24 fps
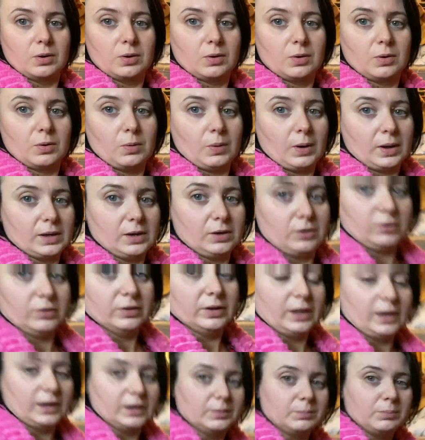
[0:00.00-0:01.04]
quiet all
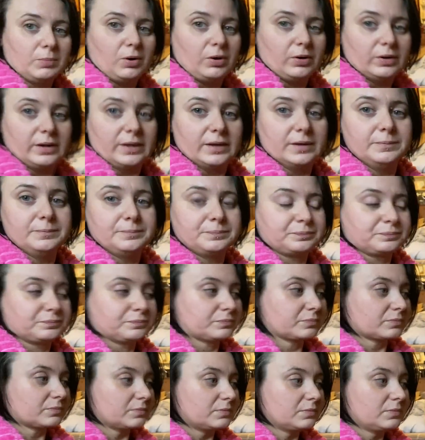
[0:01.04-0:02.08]
night and morning.
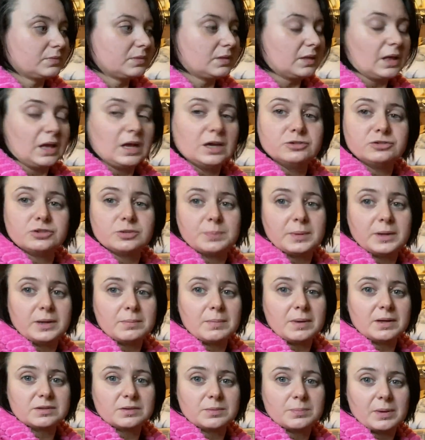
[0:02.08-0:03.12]
And she's been a
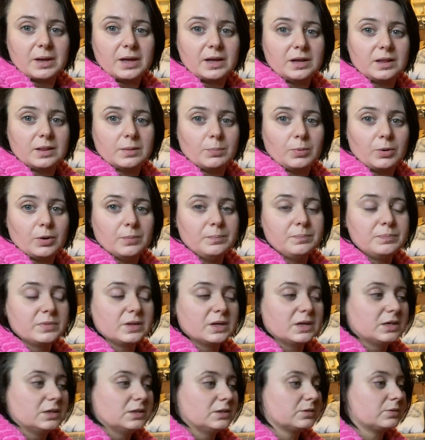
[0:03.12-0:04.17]
massive pain in the bum.
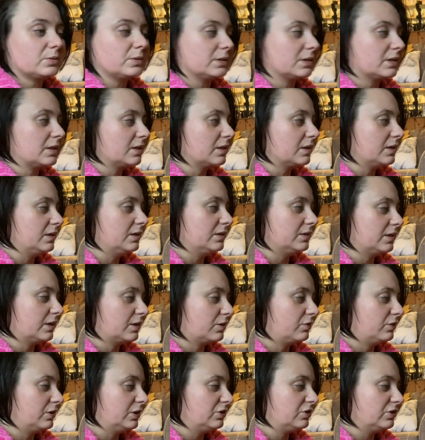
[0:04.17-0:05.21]
So I think the
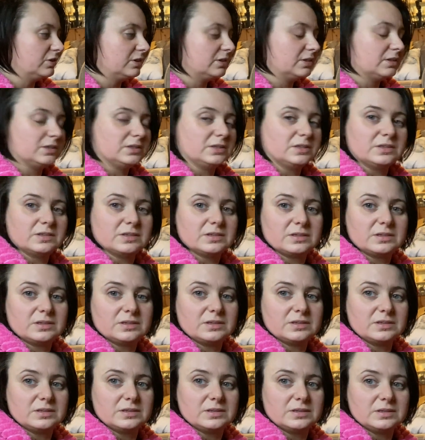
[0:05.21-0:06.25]
decoration,
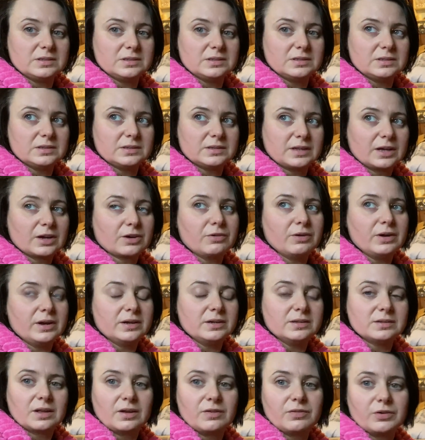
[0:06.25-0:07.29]
decorating
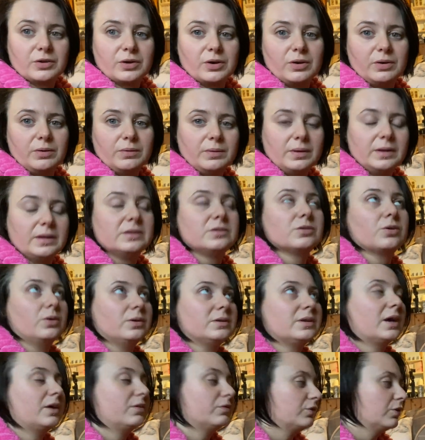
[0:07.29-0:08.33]
is, have to, is going
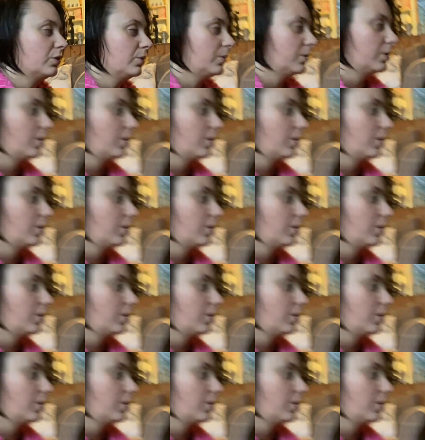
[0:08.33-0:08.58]
to have to go on